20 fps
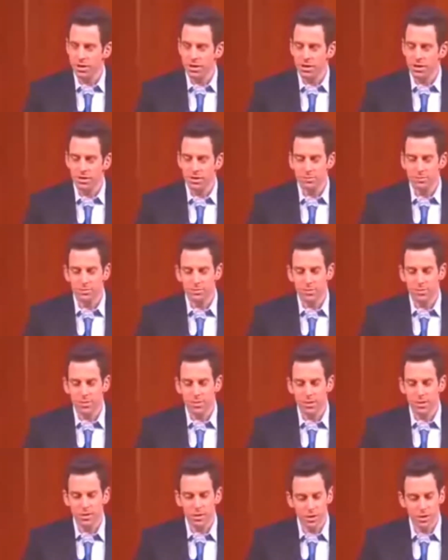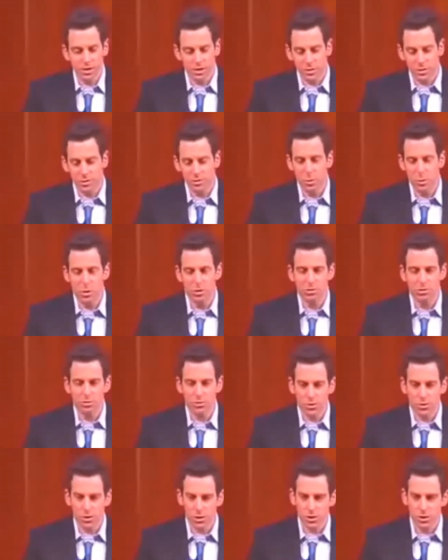uh, that Jesus was born of
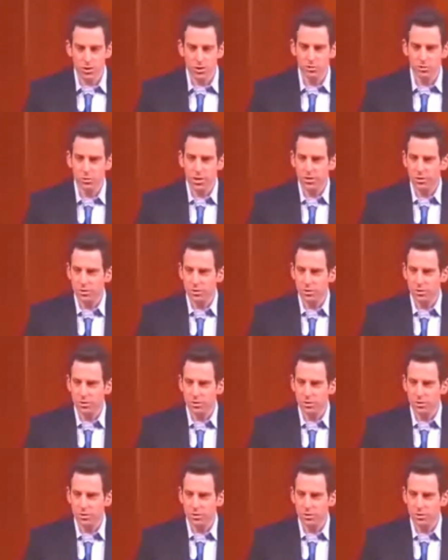a virgin,